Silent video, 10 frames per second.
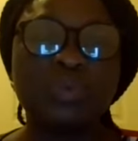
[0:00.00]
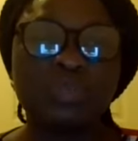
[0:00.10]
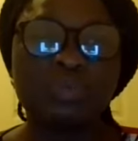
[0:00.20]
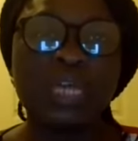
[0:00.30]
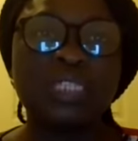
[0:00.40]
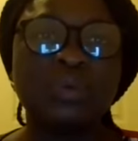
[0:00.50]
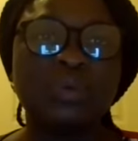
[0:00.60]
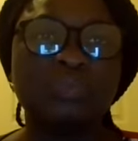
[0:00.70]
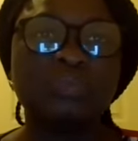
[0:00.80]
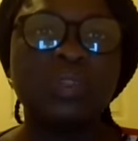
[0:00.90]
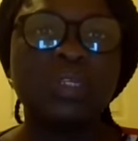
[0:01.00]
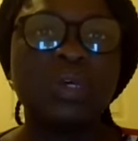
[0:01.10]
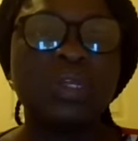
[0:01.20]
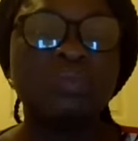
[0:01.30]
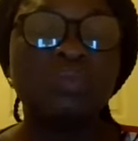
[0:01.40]
postpartum
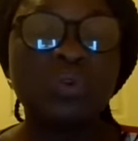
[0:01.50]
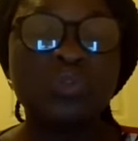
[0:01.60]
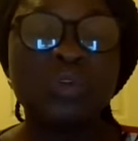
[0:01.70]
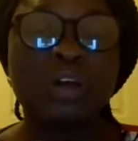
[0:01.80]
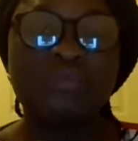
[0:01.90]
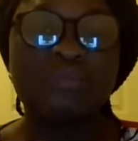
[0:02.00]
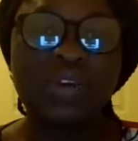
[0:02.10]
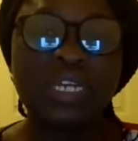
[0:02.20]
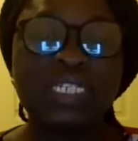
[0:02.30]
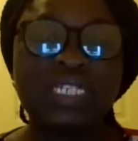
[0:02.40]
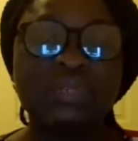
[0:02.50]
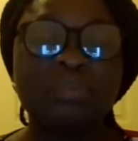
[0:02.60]
want to avoid